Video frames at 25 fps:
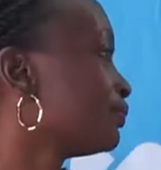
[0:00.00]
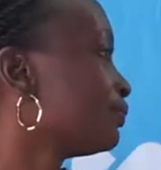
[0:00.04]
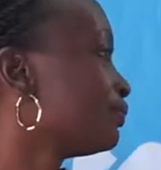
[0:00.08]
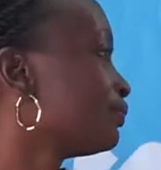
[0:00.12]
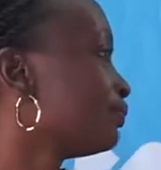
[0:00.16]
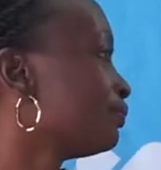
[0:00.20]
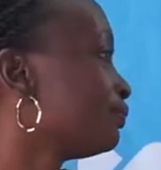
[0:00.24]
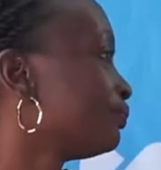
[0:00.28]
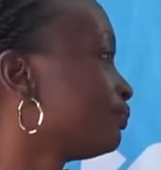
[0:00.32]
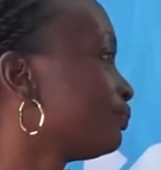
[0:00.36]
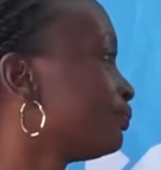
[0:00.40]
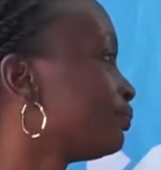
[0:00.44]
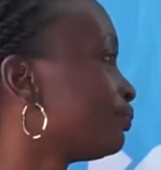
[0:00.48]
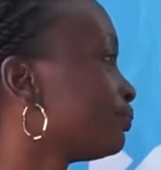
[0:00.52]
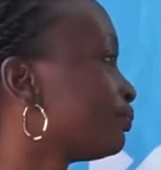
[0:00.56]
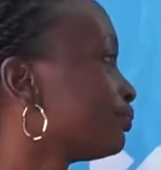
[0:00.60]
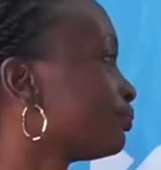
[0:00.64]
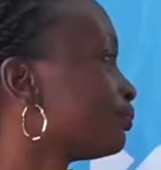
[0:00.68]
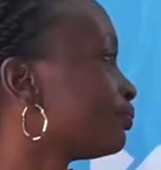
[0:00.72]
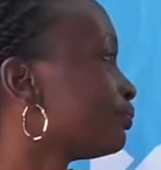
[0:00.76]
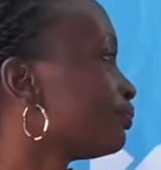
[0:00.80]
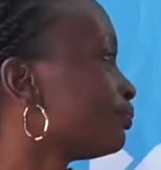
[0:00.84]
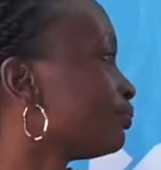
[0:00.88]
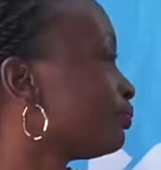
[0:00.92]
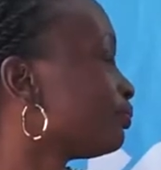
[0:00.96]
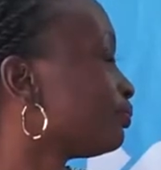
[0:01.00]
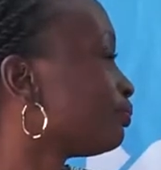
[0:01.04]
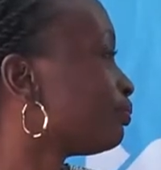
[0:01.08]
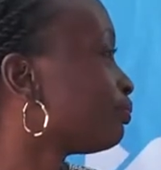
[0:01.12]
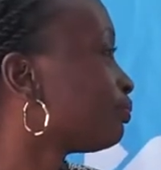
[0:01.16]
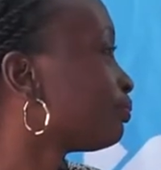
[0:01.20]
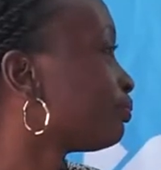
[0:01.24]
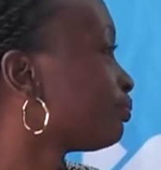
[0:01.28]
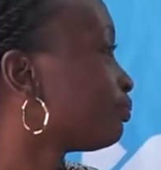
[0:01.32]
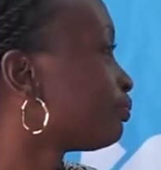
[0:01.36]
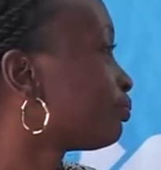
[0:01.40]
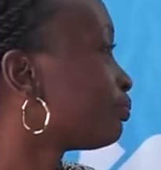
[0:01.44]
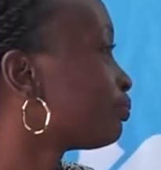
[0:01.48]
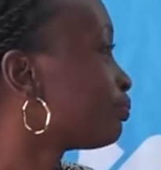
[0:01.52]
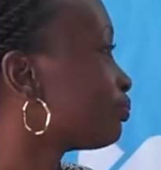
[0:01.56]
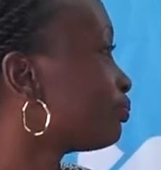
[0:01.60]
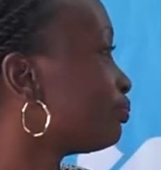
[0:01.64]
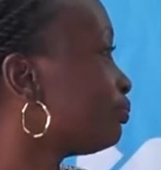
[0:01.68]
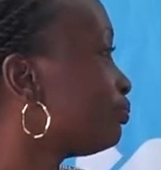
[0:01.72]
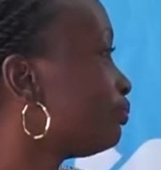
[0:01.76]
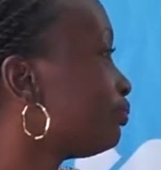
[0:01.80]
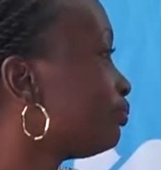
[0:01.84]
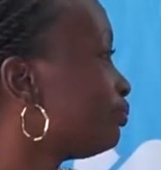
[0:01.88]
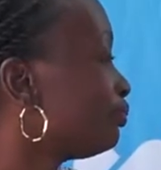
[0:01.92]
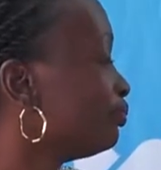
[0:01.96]

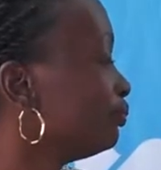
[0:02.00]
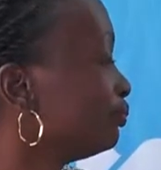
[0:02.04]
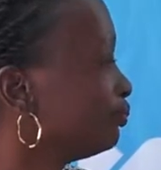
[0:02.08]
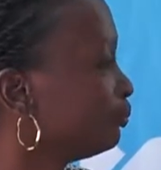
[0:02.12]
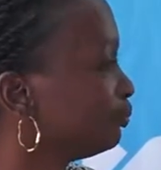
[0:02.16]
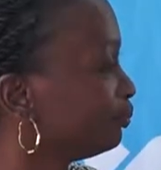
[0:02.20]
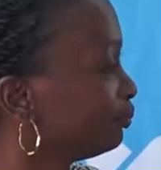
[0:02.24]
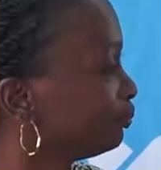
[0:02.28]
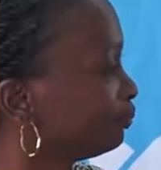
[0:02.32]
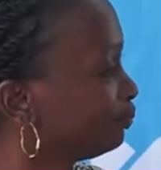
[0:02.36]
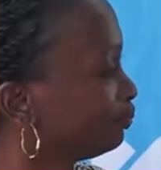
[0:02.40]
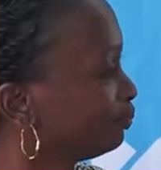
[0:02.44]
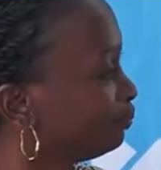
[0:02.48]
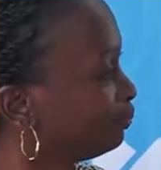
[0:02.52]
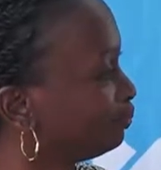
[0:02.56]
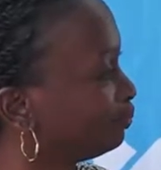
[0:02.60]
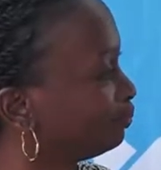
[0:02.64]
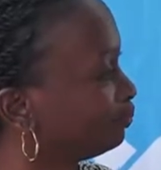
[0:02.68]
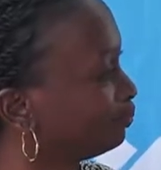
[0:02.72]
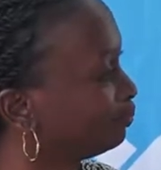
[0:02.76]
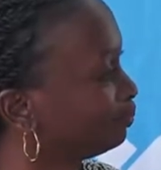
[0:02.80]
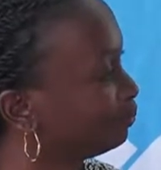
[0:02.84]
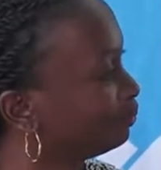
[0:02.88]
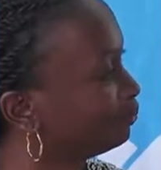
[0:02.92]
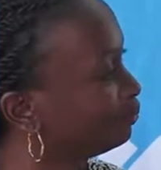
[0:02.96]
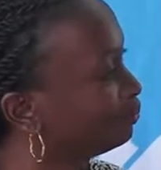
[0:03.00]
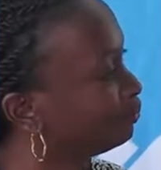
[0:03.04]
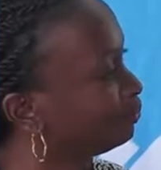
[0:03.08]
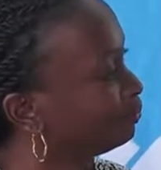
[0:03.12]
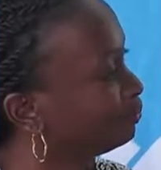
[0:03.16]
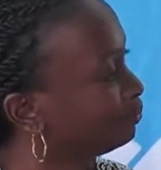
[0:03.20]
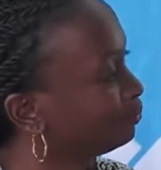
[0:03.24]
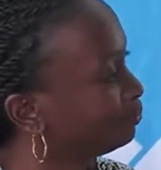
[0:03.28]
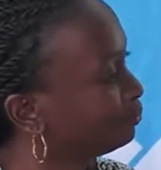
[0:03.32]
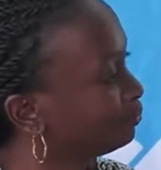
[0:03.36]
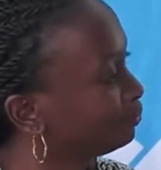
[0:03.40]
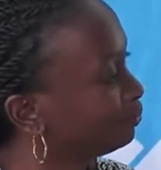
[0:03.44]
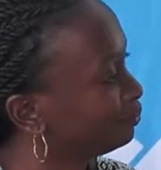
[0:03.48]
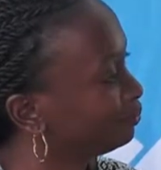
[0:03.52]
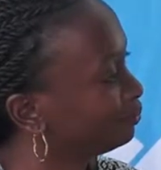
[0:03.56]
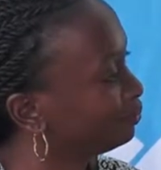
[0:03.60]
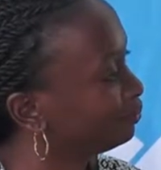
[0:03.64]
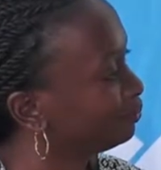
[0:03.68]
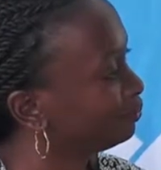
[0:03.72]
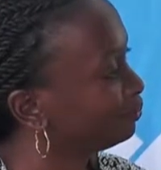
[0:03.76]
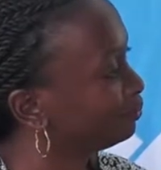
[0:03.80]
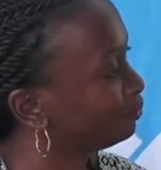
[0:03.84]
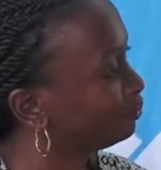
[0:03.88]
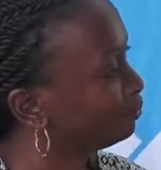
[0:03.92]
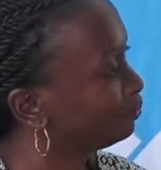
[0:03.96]

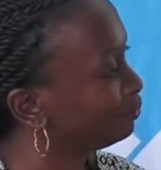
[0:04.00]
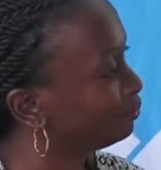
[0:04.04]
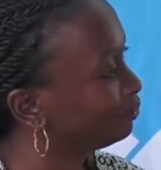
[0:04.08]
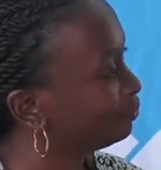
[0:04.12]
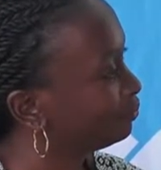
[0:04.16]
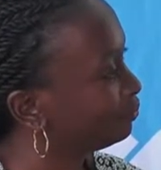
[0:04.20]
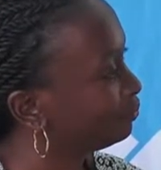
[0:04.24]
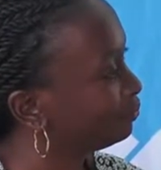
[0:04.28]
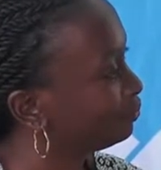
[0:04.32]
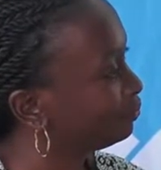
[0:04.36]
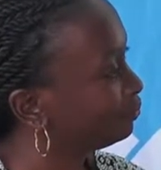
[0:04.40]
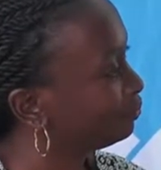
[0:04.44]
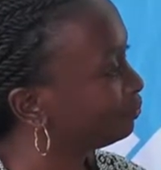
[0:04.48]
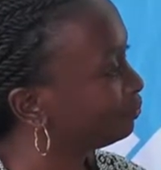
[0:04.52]
(silent)